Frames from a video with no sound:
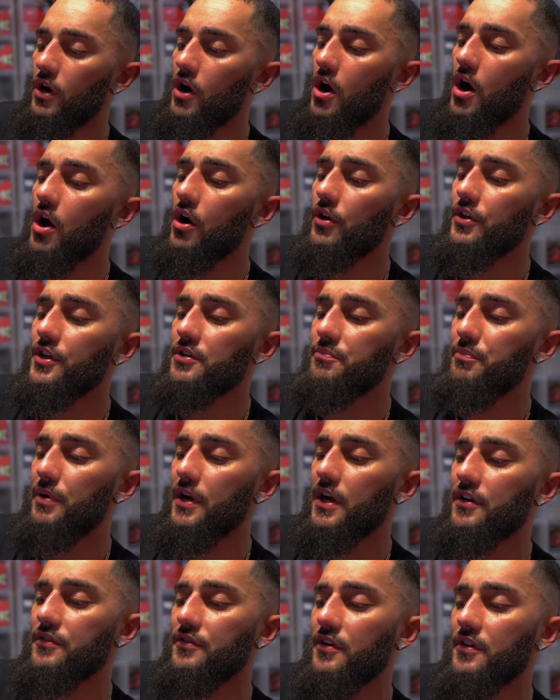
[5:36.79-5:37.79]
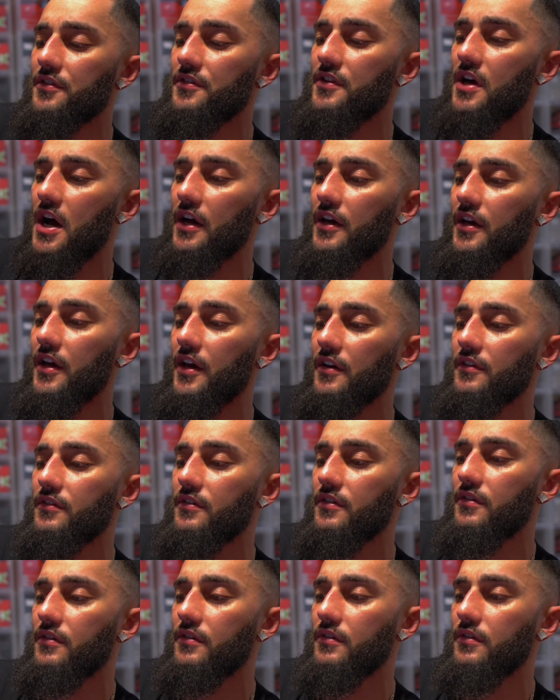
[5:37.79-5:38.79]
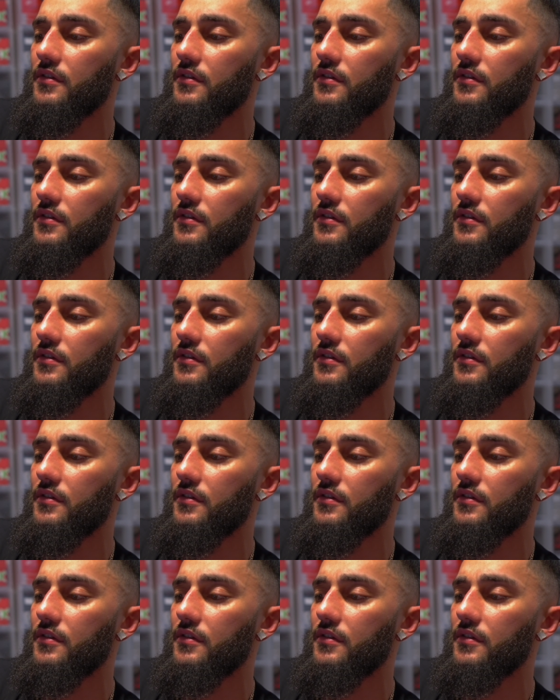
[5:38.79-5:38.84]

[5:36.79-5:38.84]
All these pairs on StockX.